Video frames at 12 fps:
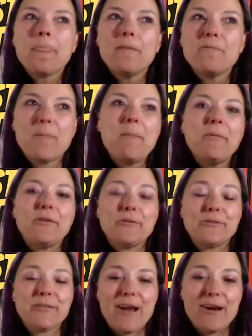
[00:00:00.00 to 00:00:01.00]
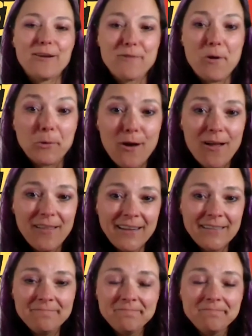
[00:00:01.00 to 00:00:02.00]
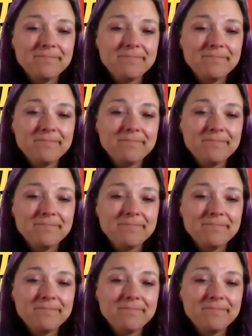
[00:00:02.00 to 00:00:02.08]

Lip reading: for people that are scared of cold calling,